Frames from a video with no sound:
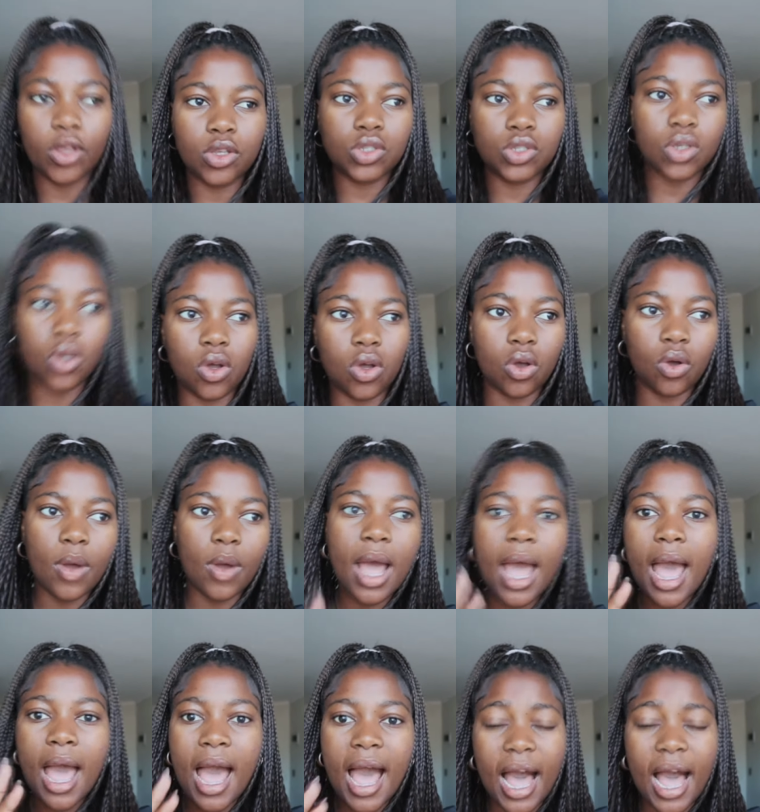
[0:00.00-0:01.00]
So
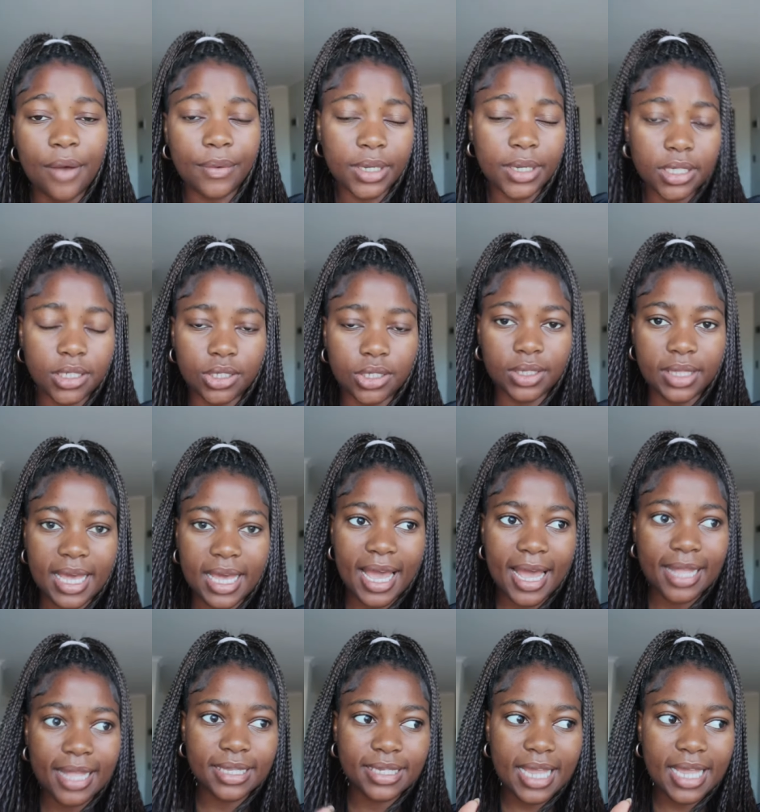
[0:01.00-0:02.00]
I want to do
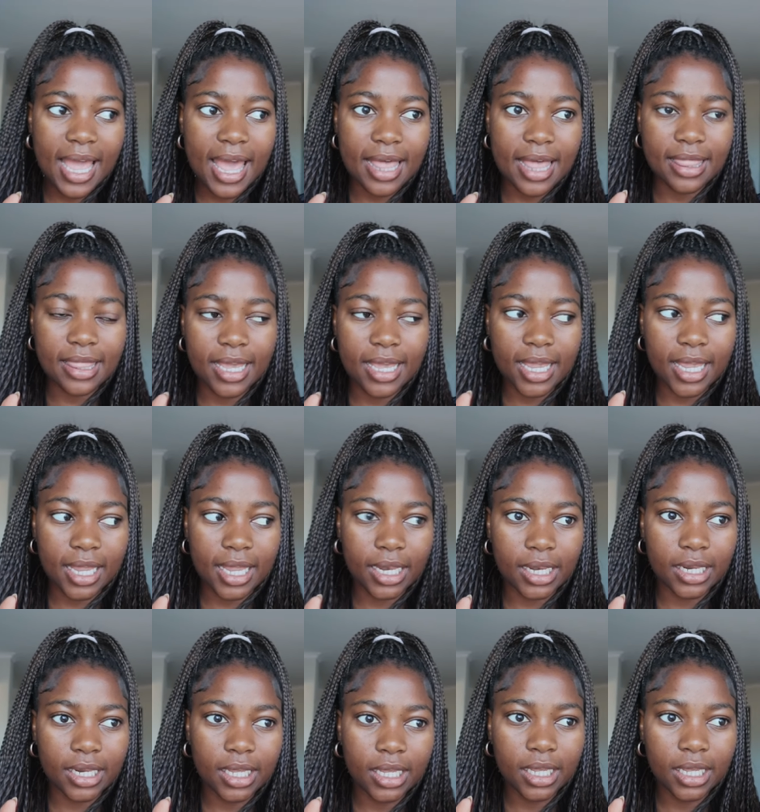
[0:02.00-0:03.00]
that and
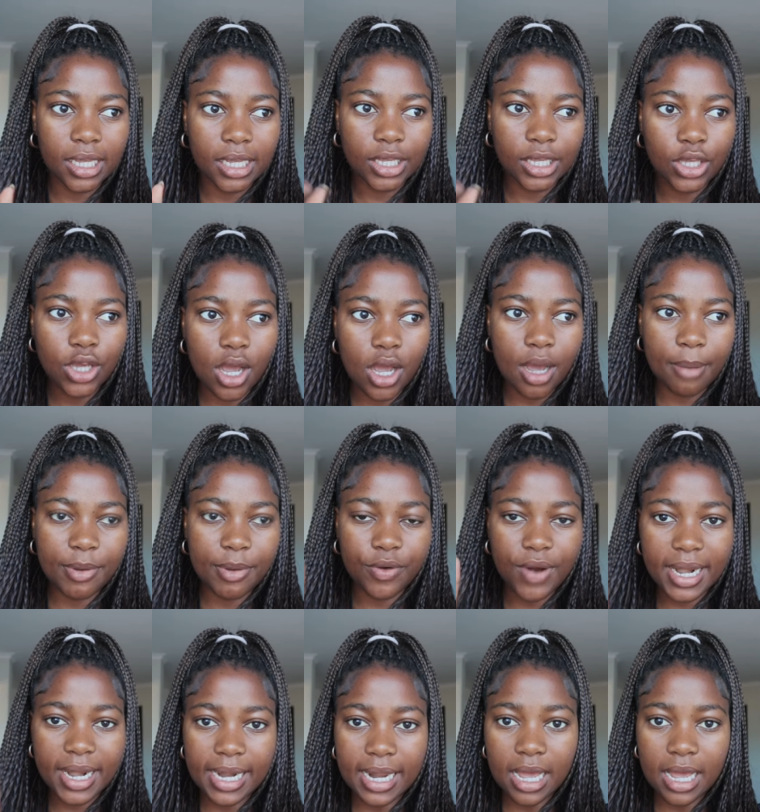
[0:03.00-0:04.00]
then yeah, but
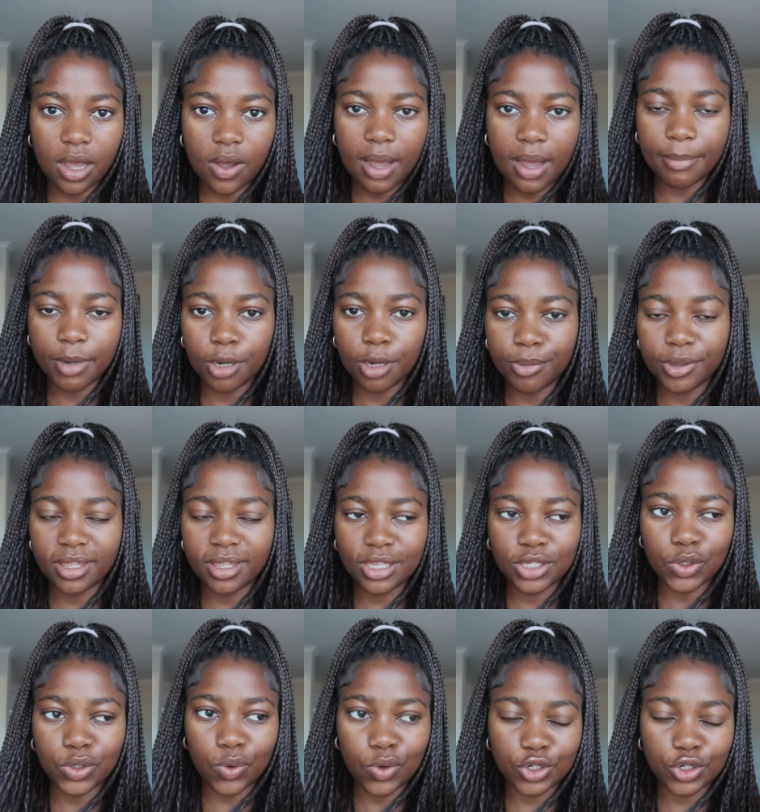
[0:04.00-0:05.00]
right now I'm going to put
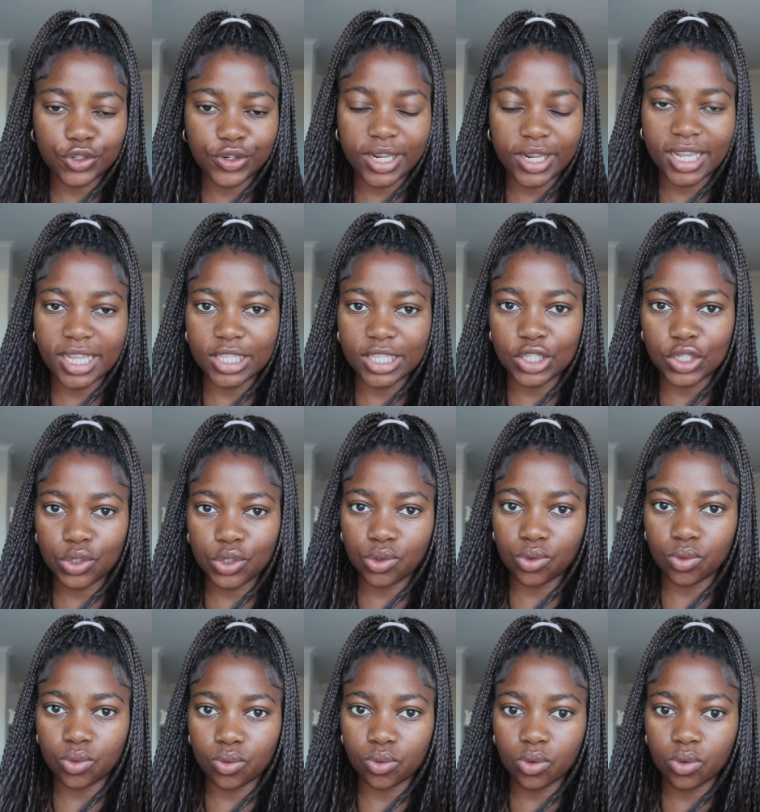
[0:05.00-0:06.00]
this laundry
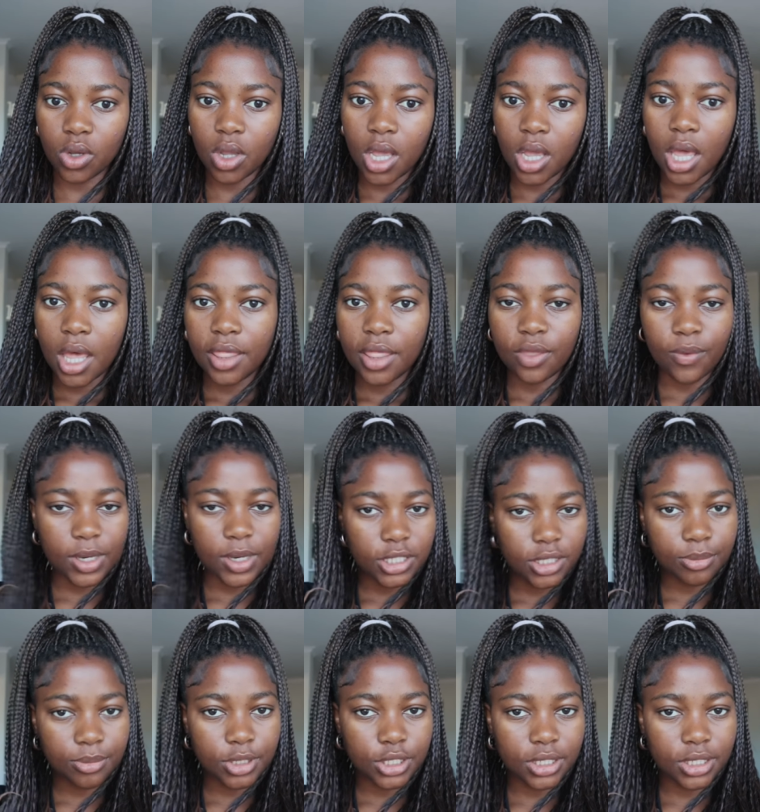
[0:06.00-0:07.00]
into the
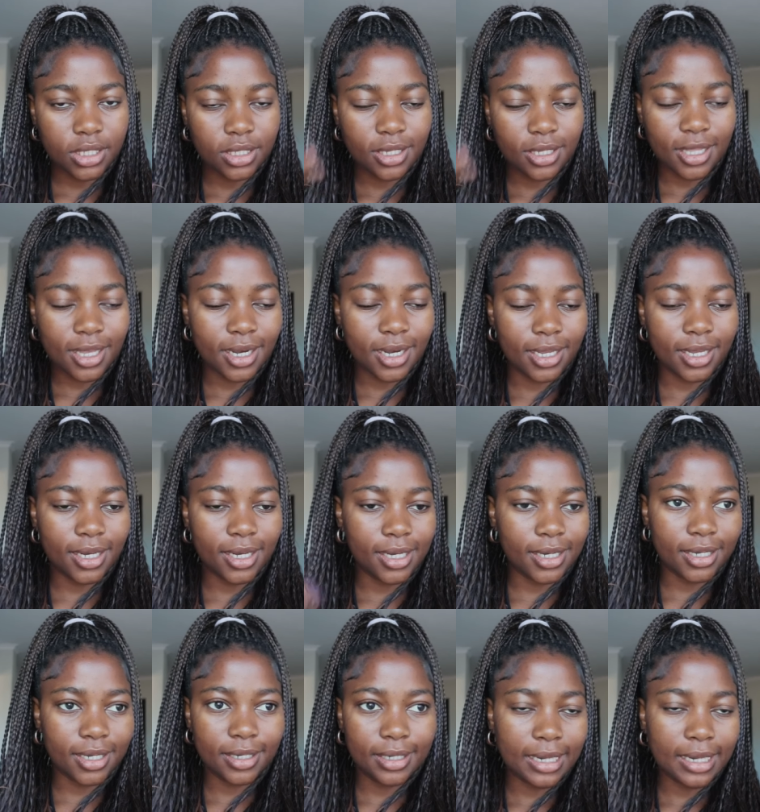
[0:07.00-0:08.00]
washing machine so that it
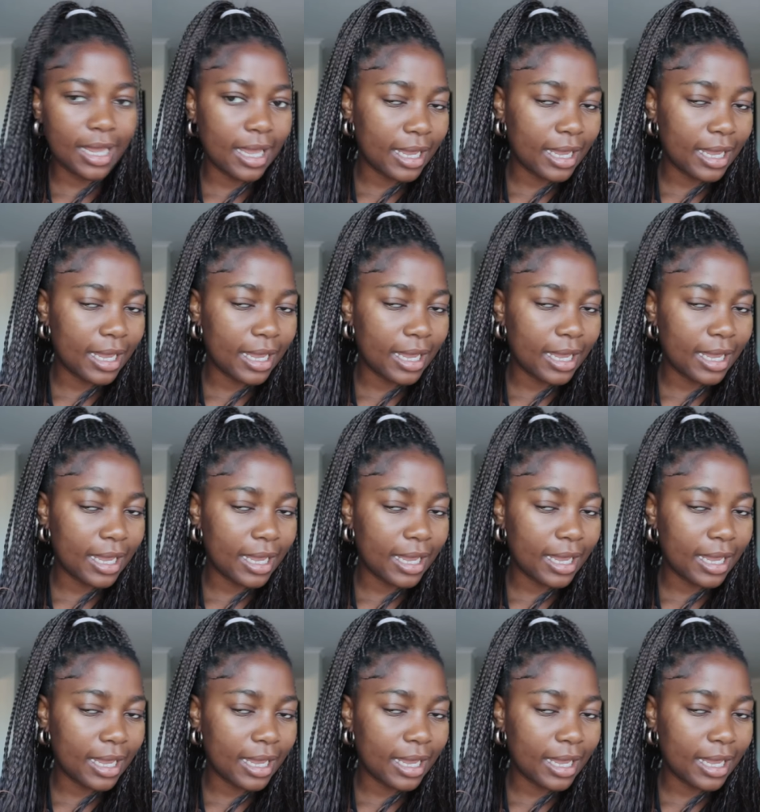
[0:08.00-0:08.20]
can